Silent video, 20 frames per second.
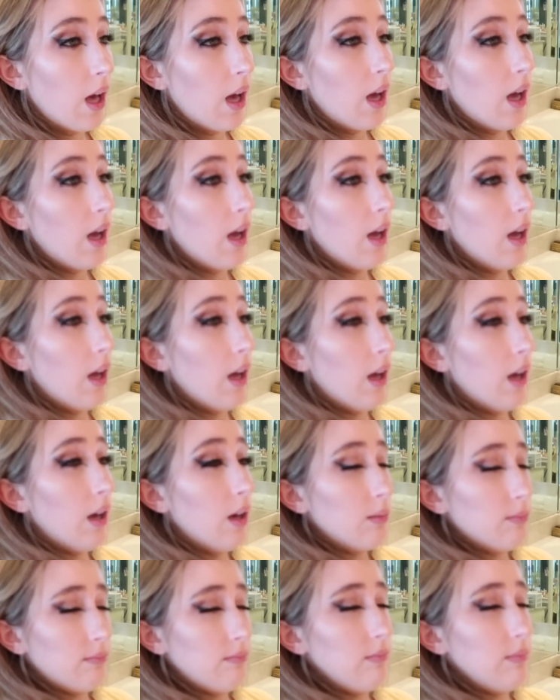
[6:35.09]

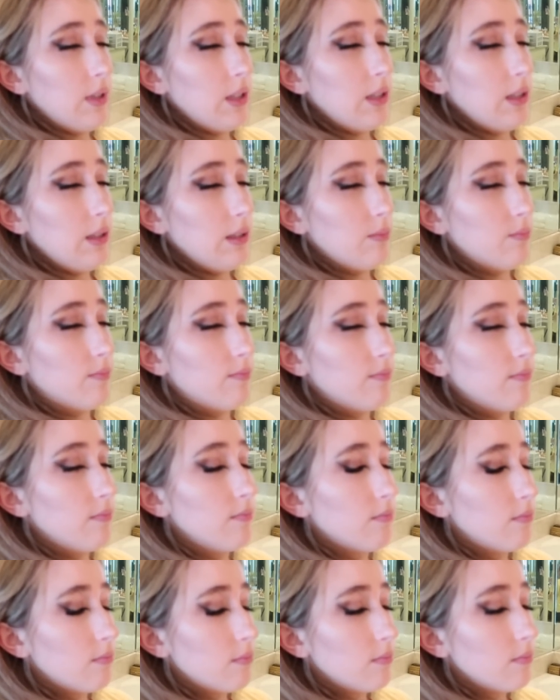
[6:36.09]

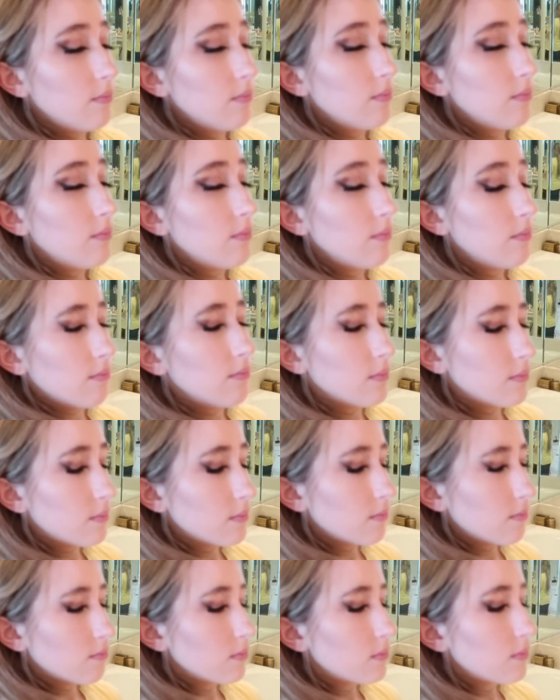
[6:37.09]

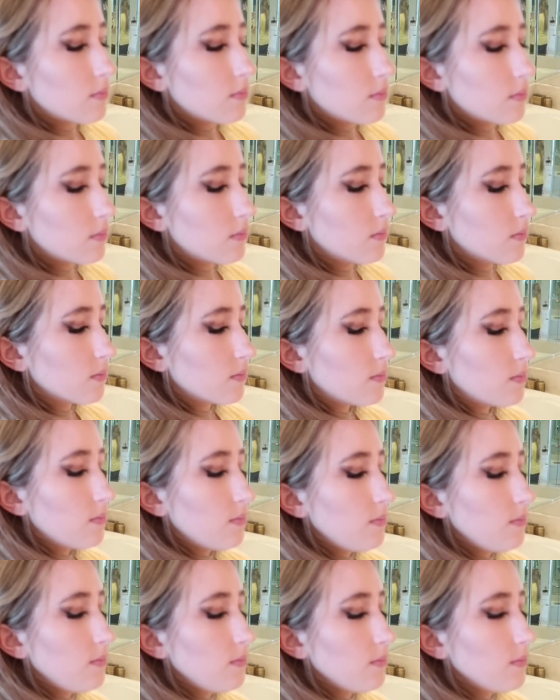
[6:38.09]

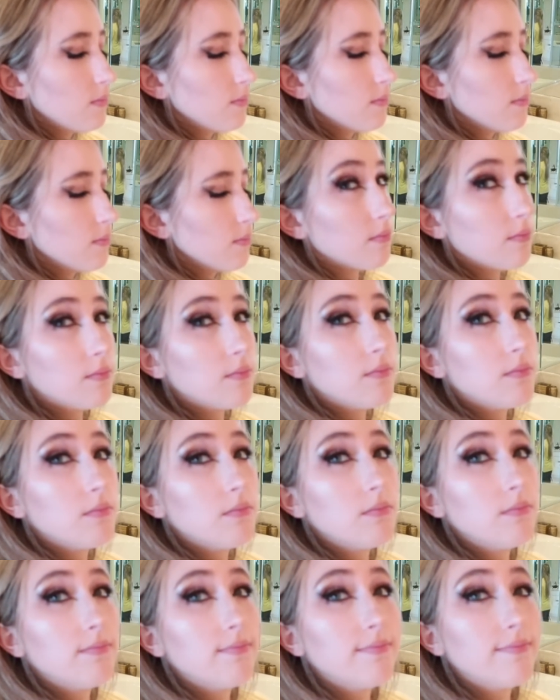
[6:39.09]

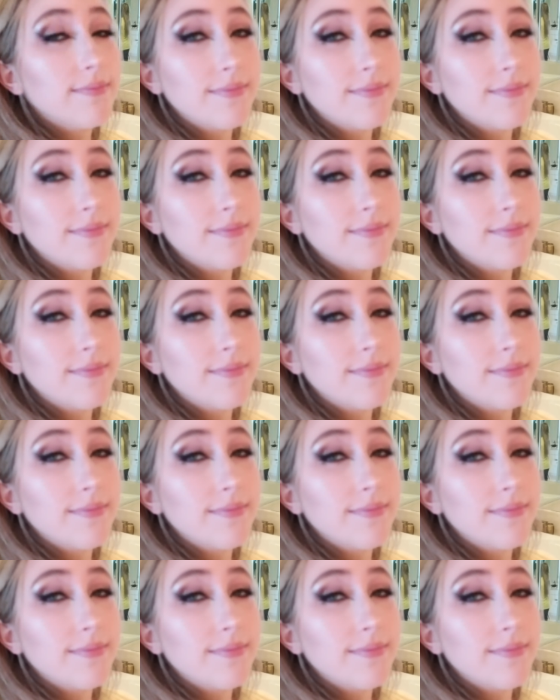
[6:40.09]
No one is speaking in this clip.